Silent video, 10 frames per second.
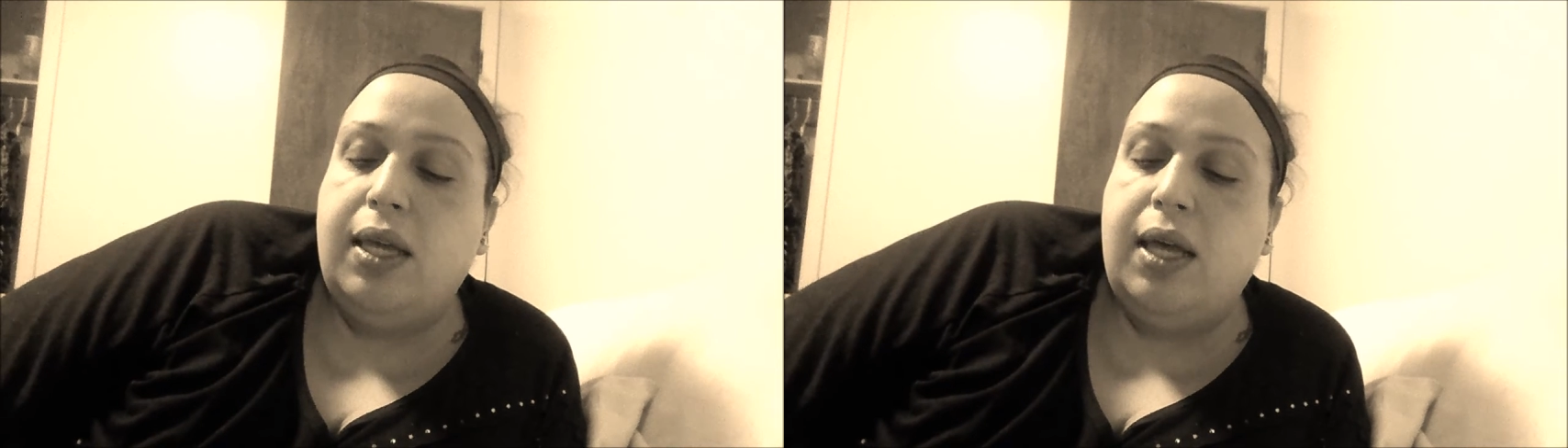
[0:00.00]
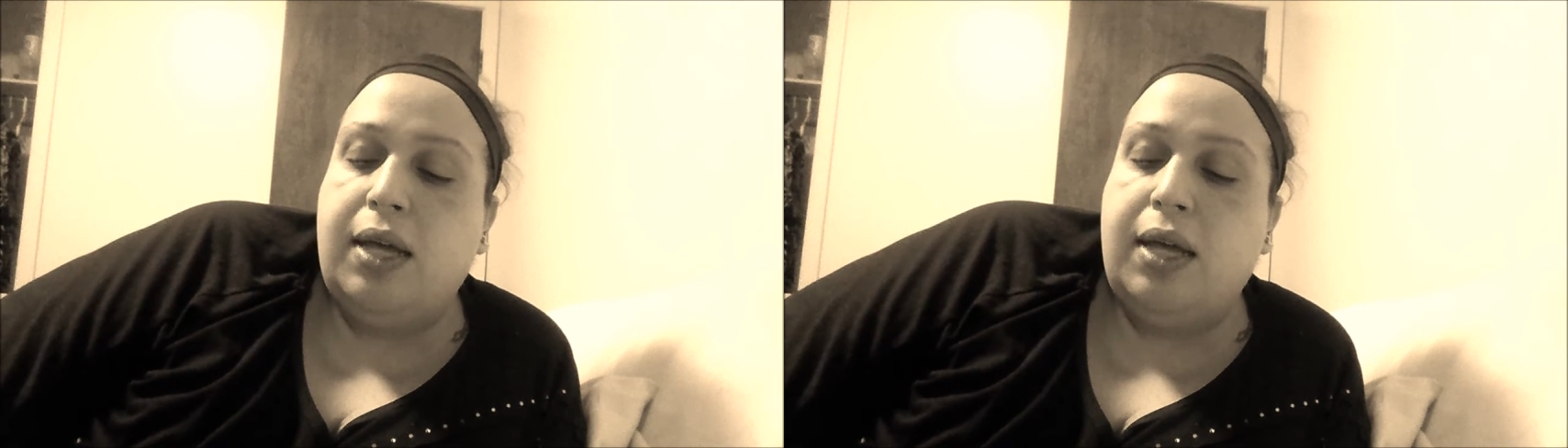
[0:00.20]

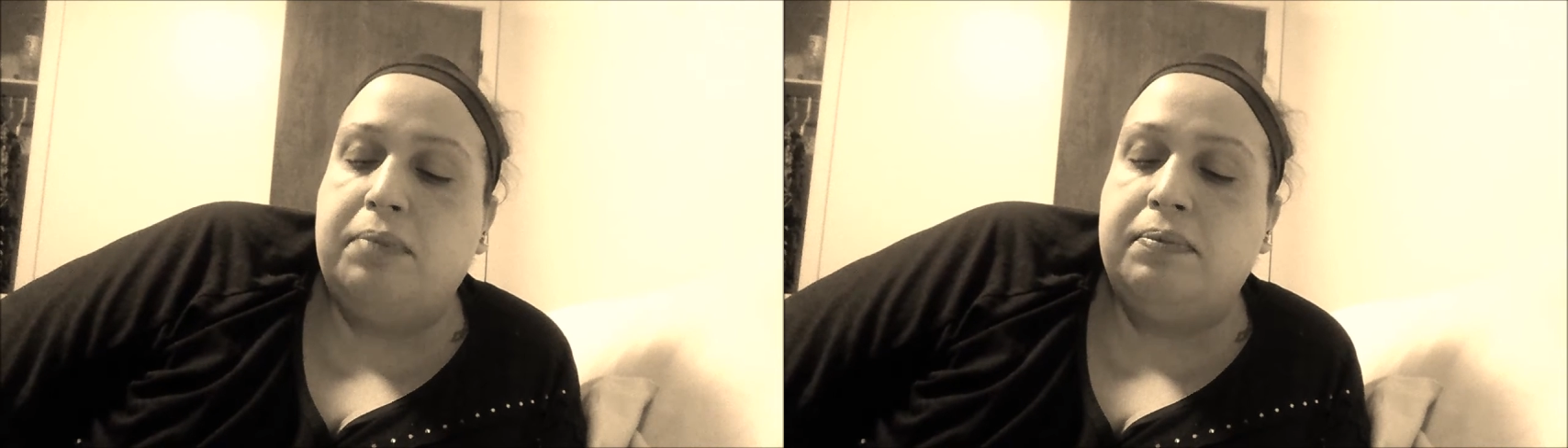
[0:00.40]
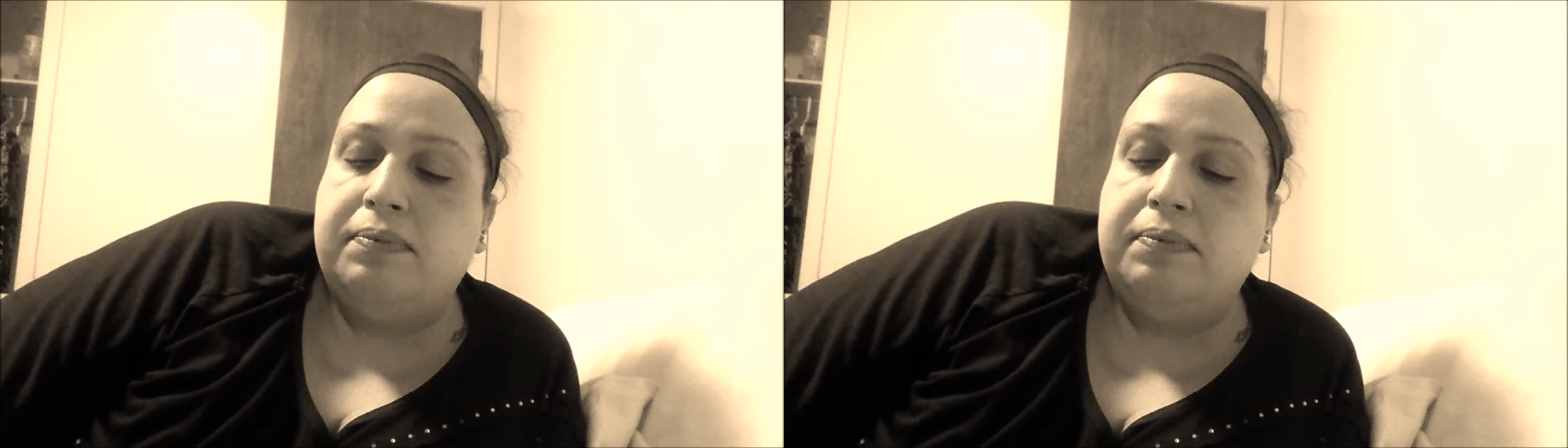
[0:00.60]

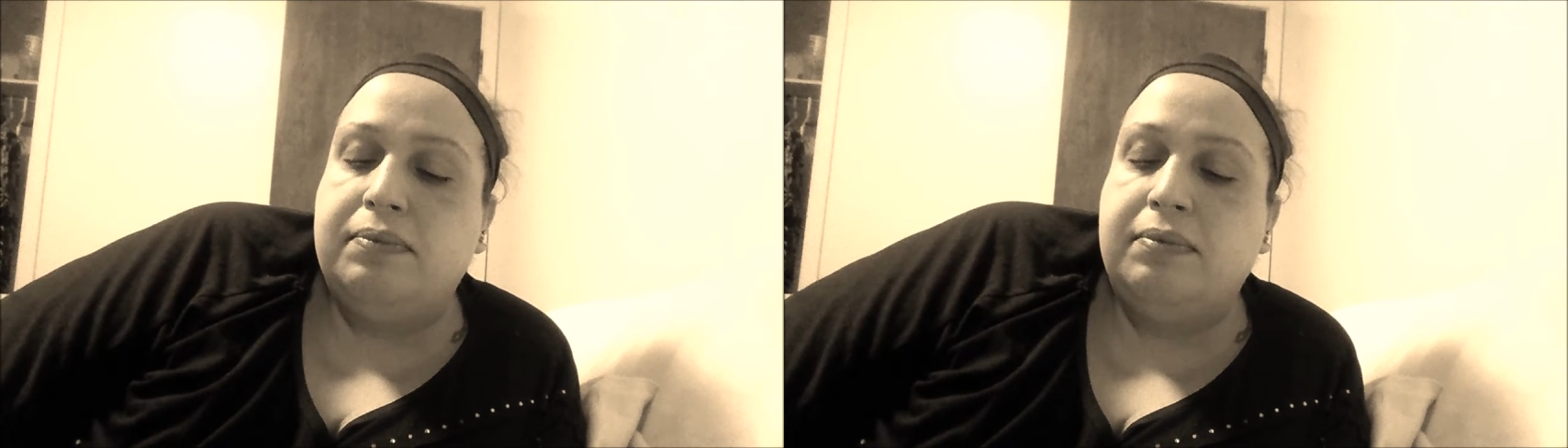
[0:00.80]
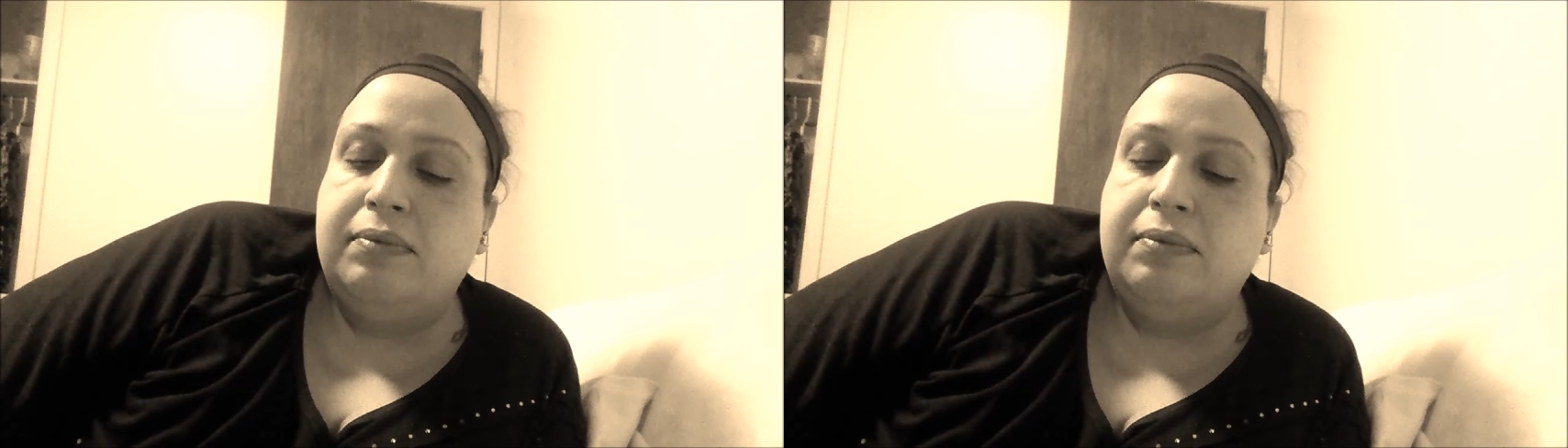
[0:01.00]

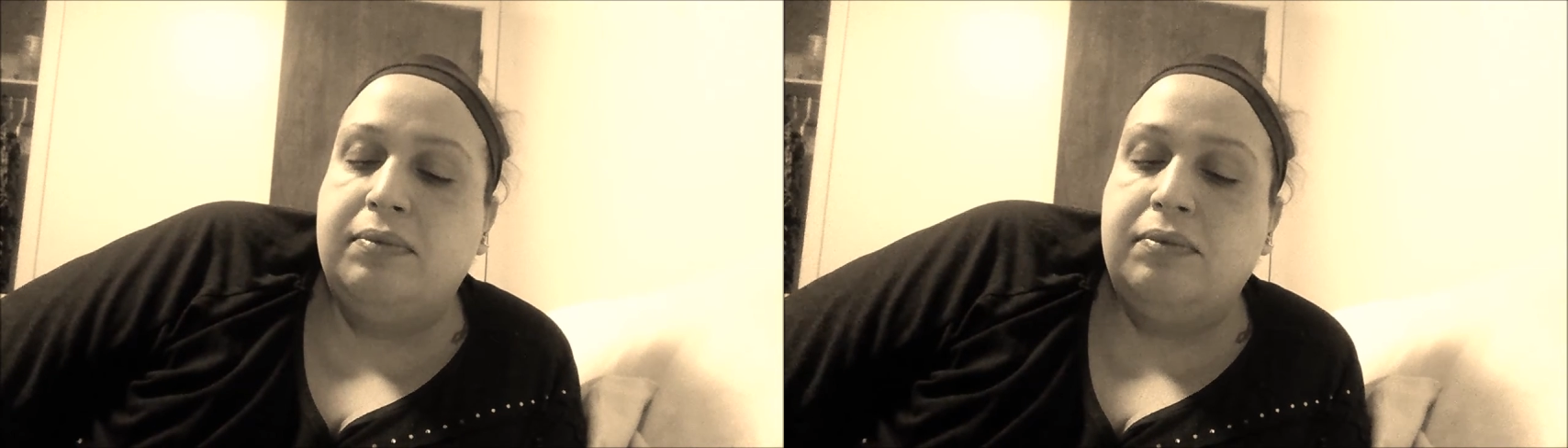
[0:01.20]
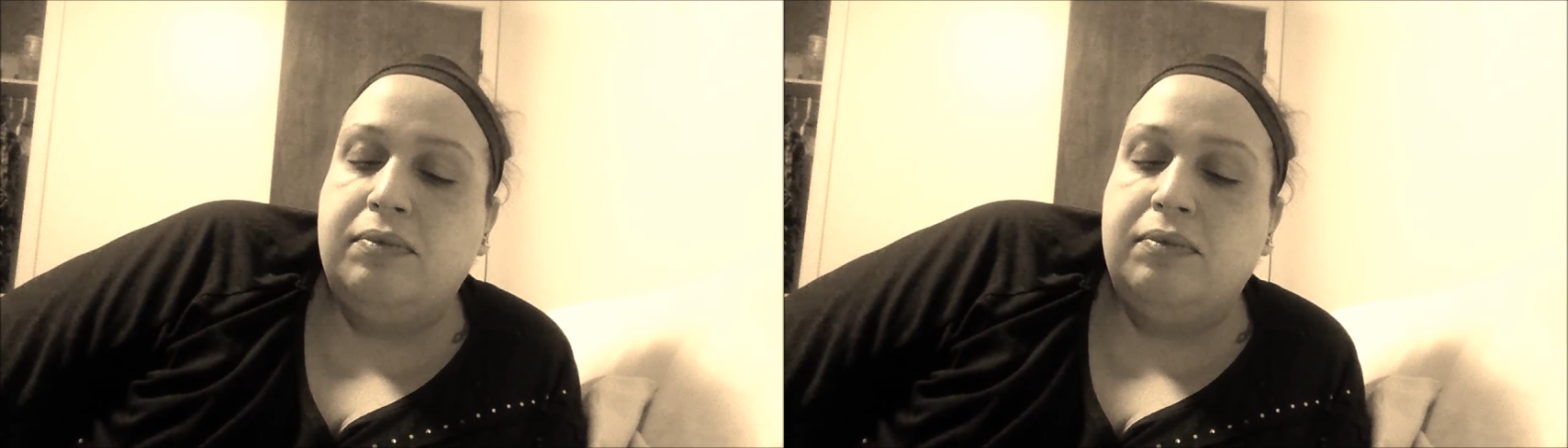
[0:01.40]

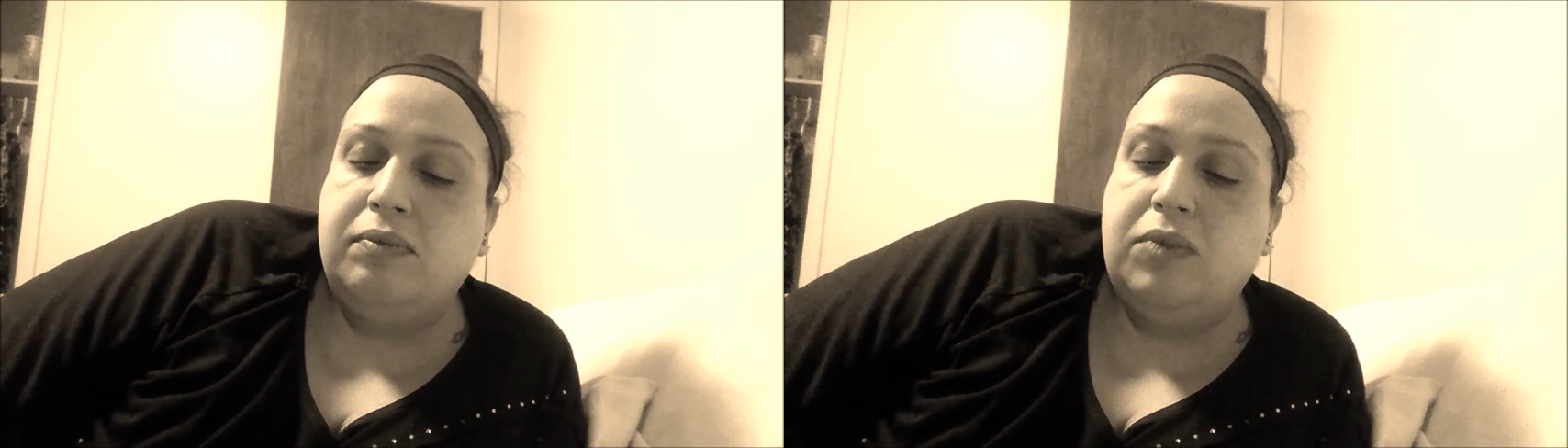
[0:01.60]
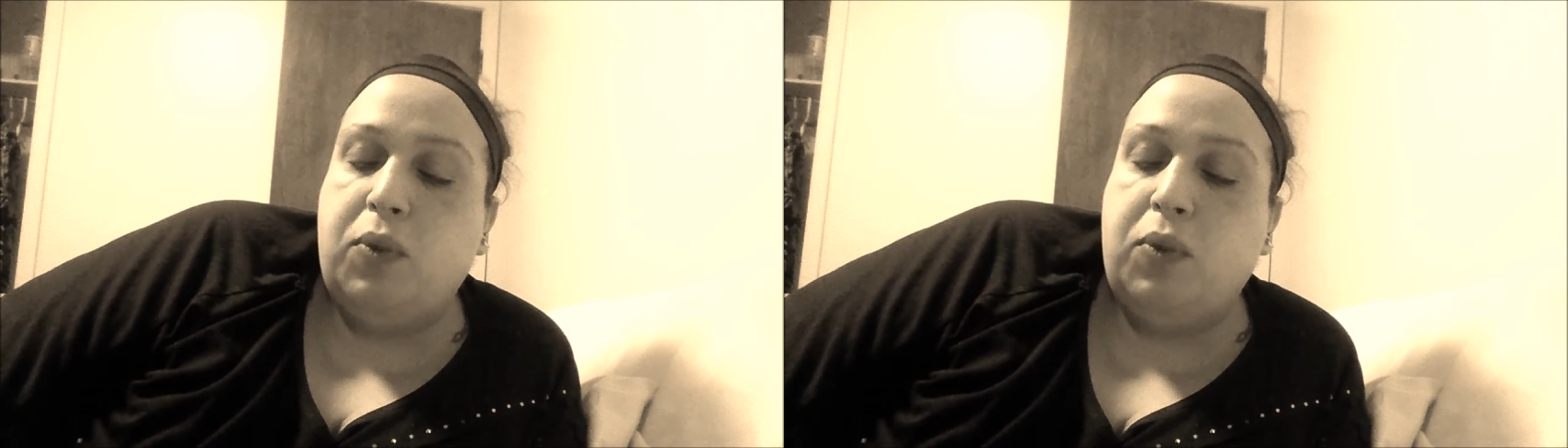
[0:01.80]

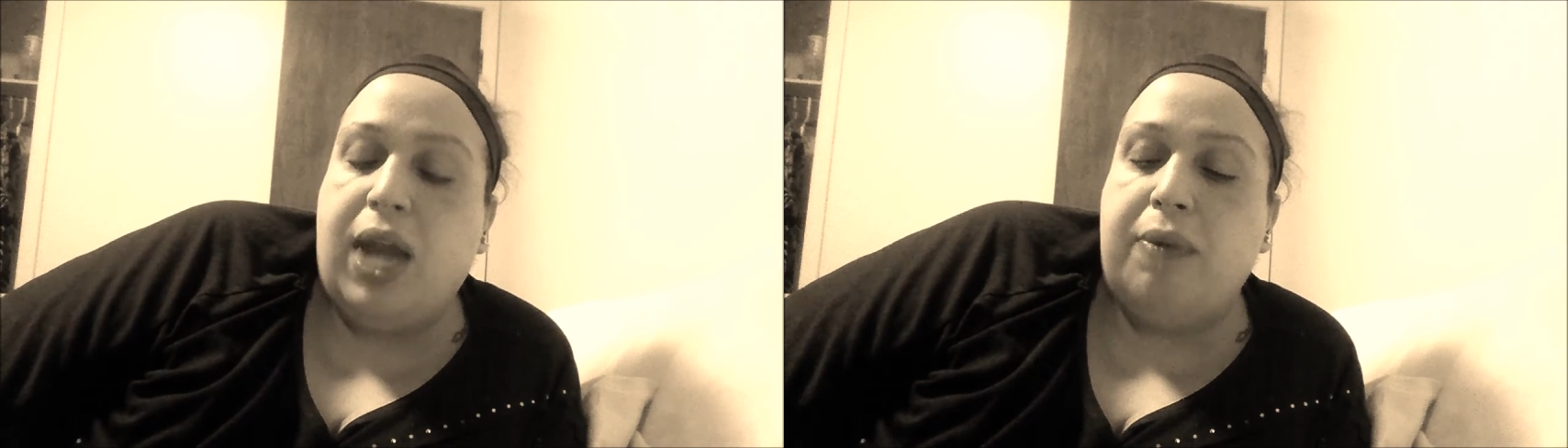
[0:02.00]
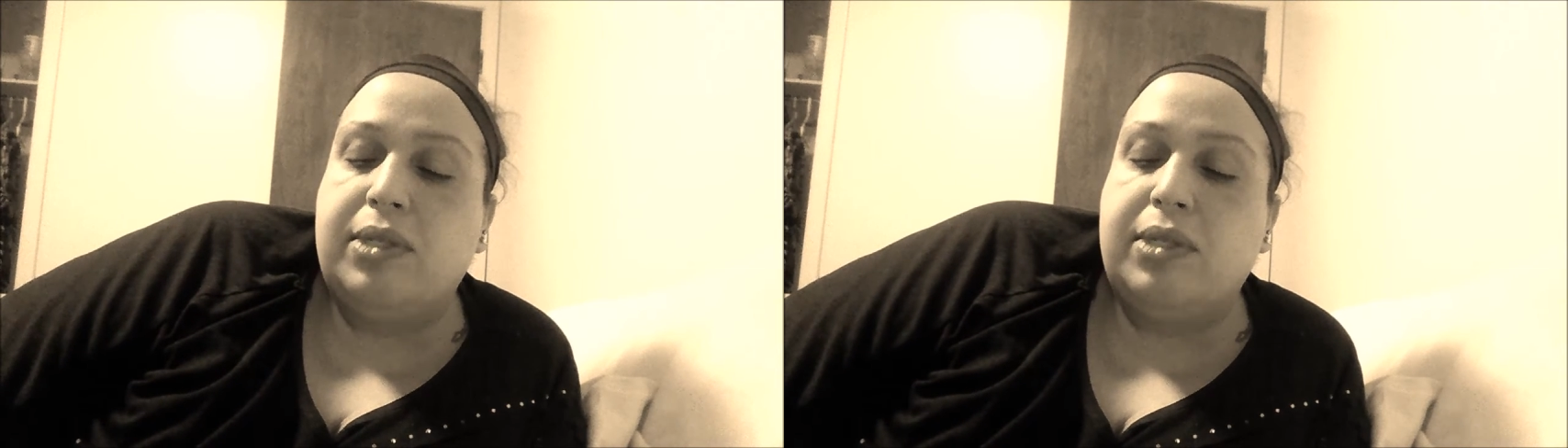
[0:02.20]
When
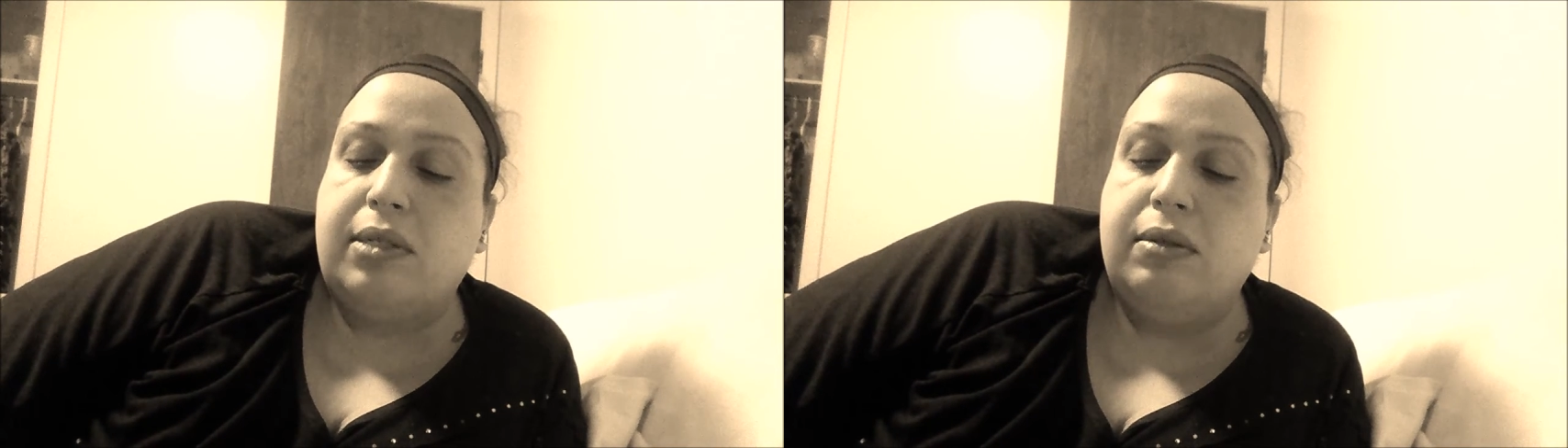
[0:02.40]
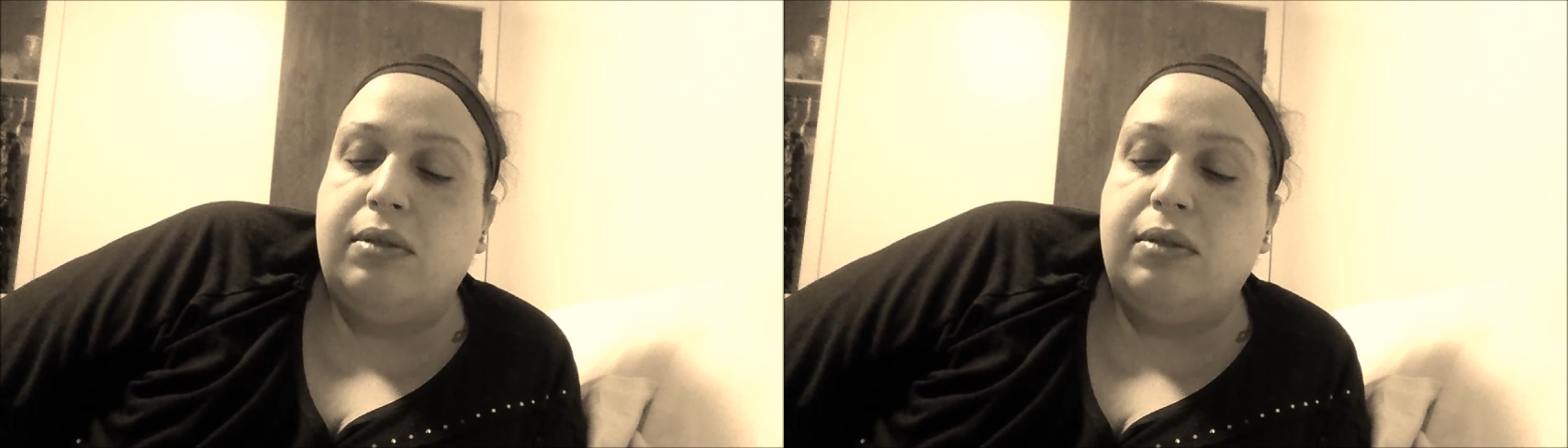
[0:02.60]
I was